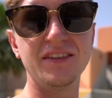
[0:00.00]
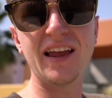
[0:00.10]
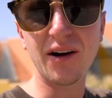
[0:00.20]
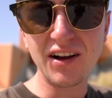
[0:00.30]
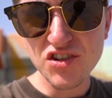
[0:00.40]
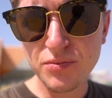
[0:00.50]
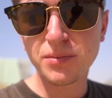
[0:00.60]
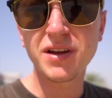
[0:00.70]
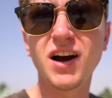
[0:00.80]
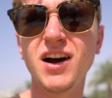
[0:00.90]
Now, as you've
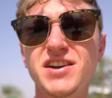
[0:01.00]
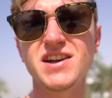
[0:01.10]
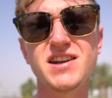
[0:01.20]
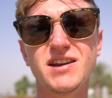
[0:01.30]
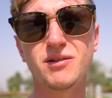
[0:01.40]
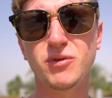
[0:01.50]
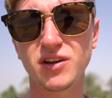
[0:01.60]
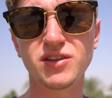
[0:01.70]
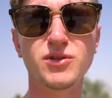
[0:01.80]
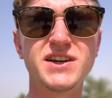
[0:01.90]
probably heard, and one
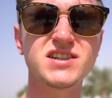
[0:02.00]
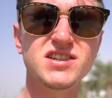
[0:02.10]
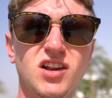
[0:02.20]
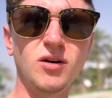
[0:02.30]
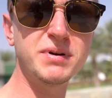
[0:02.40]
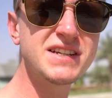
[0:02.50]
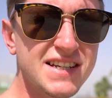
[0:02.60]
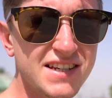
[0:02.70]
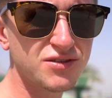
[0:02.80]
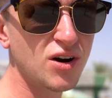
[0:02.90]
of the reasons a lot of
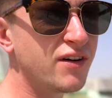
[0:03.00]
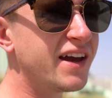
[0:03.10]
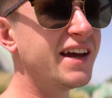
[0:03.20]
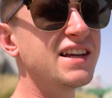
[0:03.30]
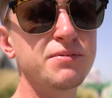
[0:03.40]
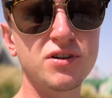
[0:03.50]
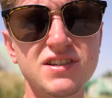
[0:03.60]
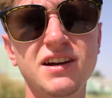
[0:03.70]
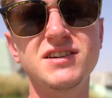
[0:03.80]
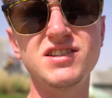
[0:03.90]
businesses are over here is because
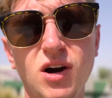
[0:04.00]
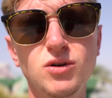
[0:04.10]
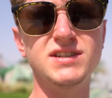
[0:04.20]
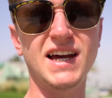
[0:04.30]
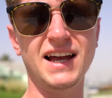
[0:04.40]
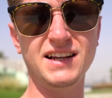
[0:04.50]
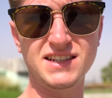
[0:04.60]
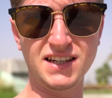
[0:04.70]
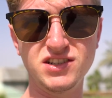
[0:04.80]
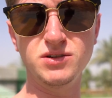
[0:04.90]
there is no tax
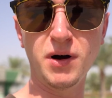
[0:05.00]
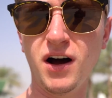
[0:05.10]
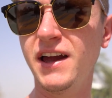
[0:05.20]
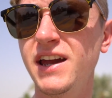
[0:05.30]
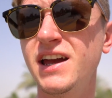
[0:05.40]
in Dubai.